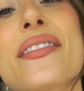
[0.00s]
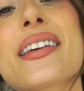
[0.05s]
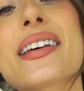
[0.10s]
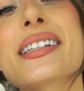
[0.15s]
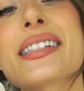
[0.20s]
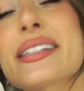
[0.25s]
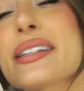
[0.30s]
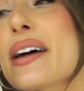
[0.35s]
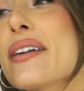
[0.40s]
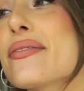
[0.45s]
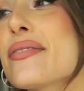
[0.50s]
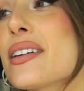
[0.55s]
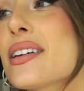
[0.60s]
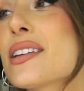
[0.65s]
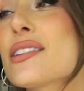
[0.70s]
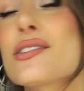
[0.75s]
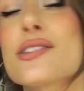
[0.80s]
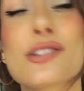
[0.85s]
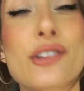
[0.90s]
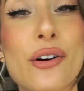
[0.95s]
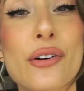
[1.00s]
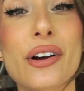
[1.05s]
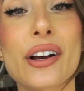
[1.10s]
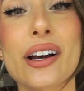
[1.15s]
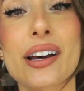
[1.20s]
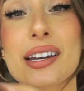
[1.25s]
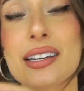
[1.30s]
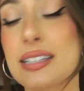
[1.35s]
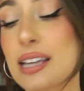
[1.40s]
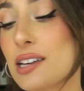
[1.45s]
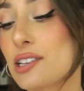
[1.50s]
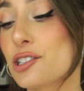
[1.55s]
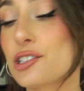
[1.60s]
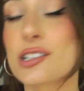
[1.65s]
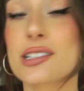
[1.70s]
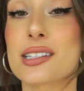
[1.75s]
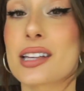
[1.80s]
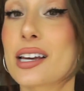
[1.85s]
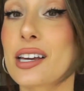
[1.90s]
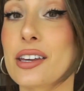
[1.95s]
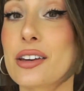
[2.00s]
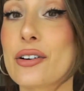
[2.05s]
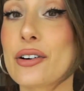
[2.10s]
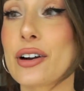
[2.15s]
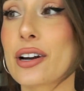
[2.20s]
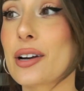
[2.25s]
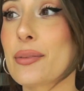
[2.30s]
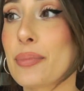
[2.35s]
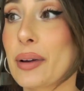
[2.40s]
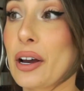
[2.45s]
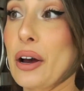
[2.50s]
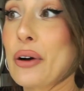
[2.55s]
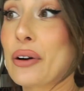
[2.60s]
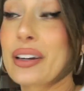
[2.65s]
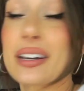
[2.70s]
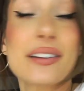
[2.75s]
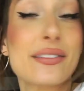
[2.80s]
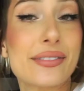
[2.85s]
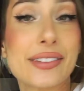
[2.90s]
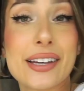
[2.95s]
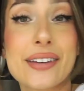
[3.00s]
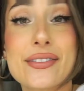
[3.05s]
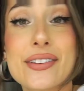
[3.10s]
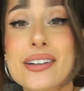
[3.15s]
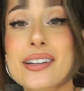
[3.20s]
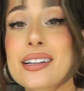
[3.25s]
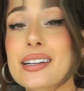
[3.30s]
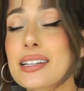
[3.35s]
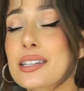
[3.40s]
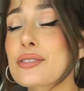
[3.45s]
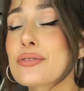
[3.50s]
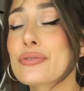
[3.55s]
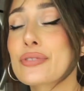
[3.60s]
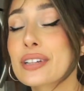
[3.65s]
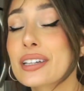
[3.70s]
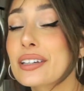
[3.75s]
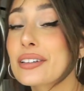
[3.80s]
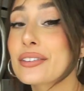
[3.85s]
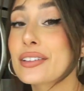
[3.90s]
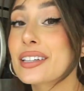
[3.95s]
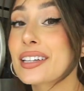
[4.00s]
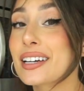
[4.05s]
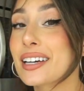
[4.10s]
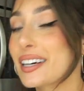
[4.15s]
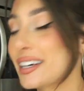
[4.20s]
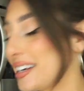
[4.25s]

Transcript: this stuff. It is so good. It tastes just like yogurt, but coconut flavored. It's really, really good.